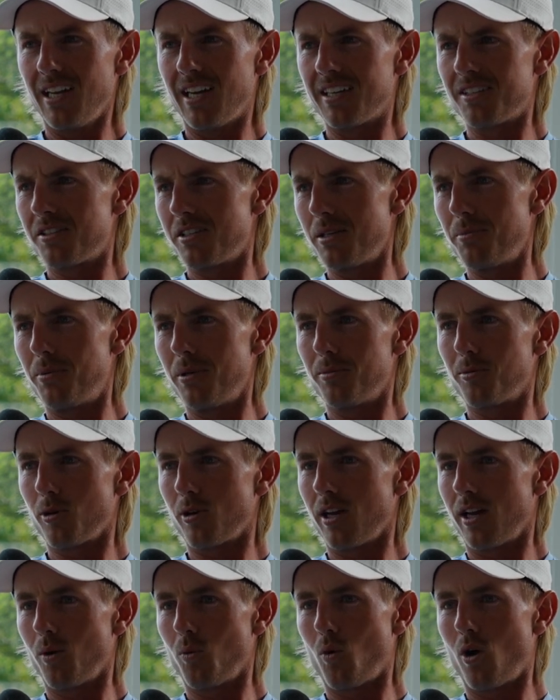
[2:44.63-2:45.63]
I see people
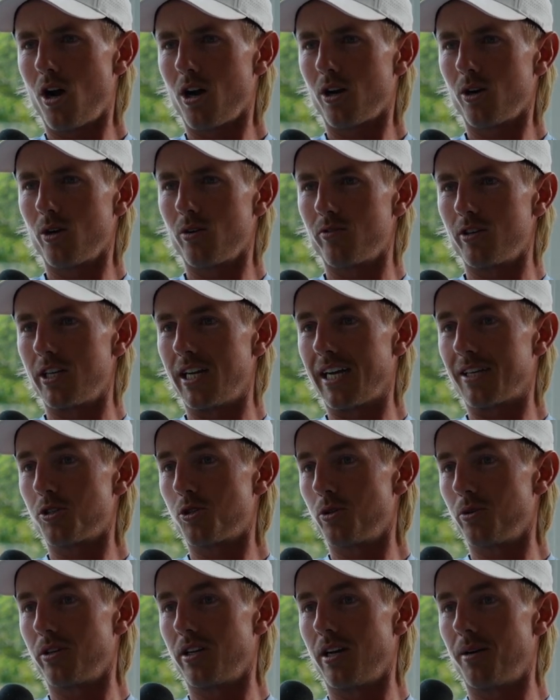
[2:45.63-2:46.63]
kind of walking over next
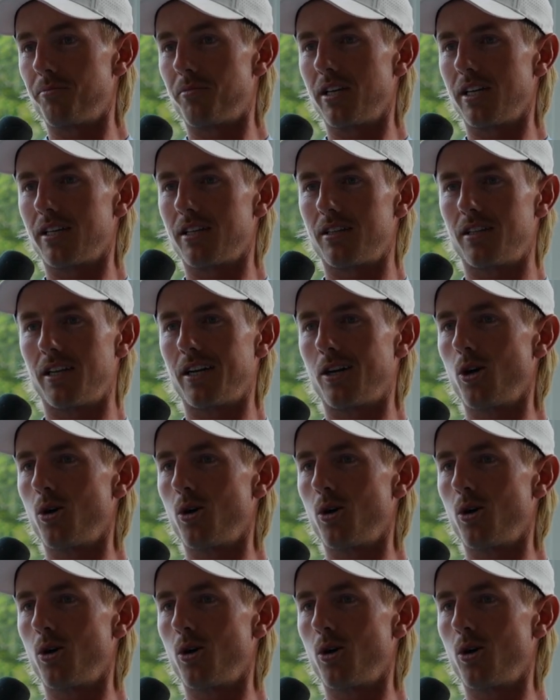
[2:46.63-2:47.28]
to it, and I'm thinking like,